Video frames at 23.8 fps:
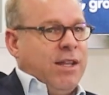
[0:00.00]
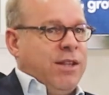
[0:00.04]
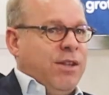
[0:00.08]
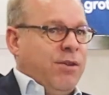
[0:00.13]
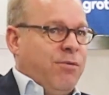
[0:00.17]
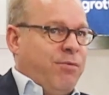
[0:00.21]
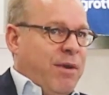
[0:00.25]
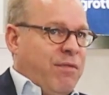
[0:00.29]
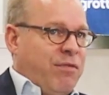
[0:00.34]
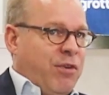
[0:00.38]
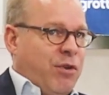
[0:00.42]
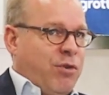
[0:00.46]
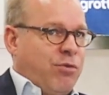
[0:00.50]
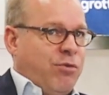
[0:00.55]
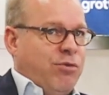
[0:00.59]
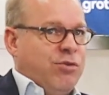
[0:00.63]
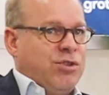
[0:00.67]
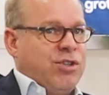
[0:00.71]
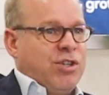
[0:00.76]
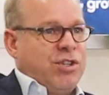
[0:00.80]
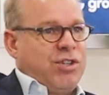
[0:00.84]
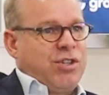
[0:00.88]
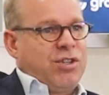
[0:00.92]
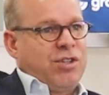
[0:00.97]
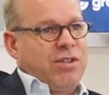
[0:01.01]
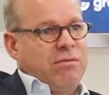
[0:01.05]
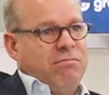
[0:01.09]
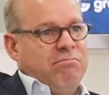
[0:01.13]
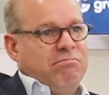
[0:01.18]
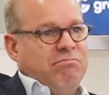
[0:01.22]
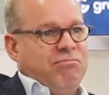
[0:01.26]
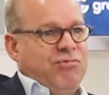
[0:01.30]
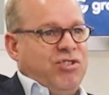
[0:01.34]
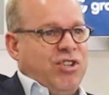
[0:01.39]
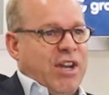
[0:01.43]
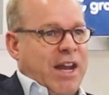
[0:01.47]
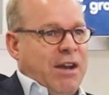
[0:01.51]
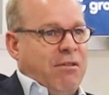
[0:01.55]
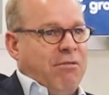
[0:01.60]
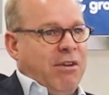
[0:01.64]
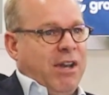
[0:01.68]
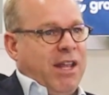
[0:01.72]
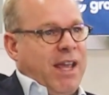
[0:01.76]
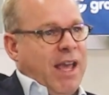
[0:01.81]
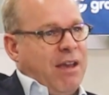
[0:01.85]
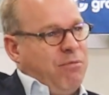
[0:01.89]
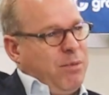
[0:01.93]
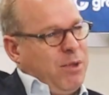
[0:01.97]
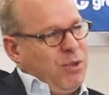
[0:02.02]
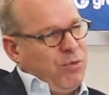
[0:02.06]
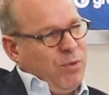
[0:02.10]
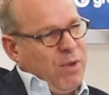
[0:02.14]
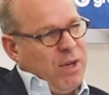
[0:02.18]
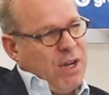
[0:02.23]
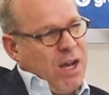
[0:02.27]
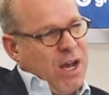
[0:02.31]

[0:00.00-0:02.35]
The river cruises generally have between